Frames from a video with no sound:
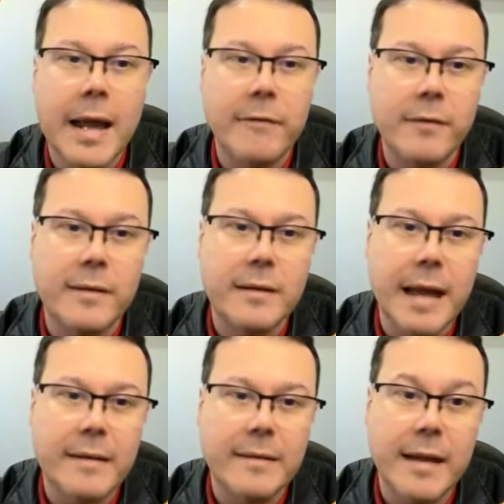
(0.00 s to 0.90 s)
life is
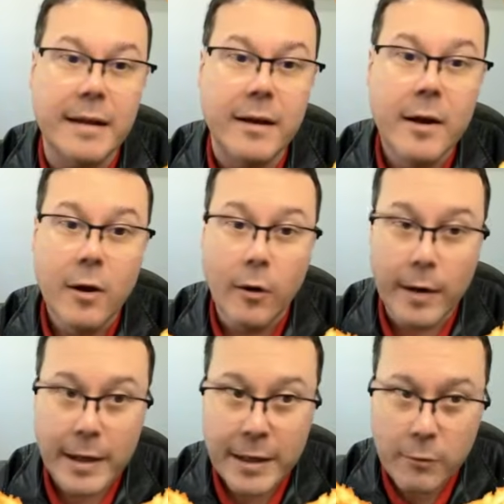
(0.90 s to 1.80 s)
less than
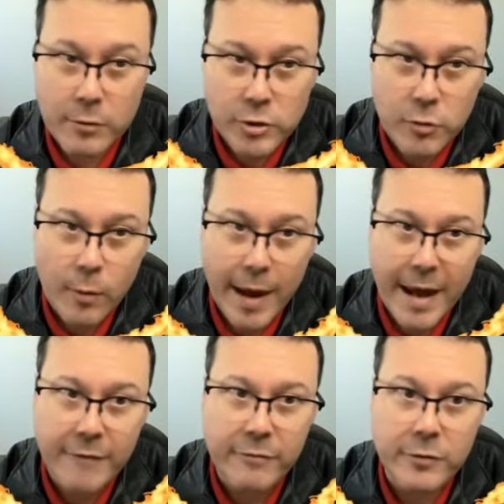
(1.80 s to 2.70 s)
or equal to
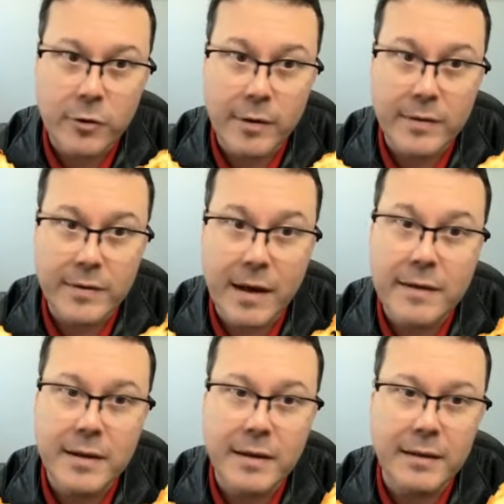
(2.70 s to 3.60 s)
half your
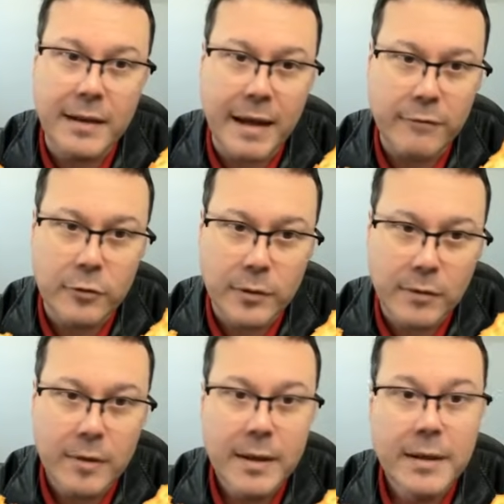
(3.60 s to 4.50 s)
starting life
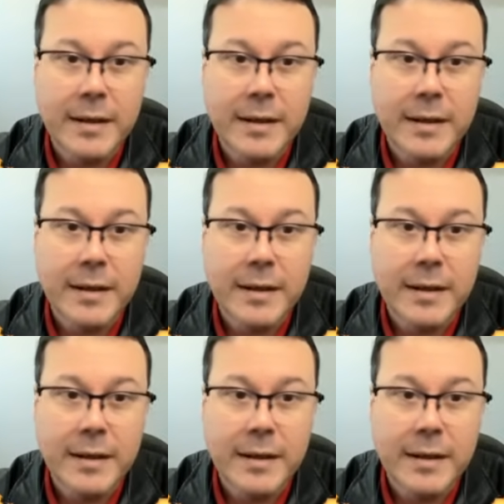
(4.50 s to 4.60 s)
total,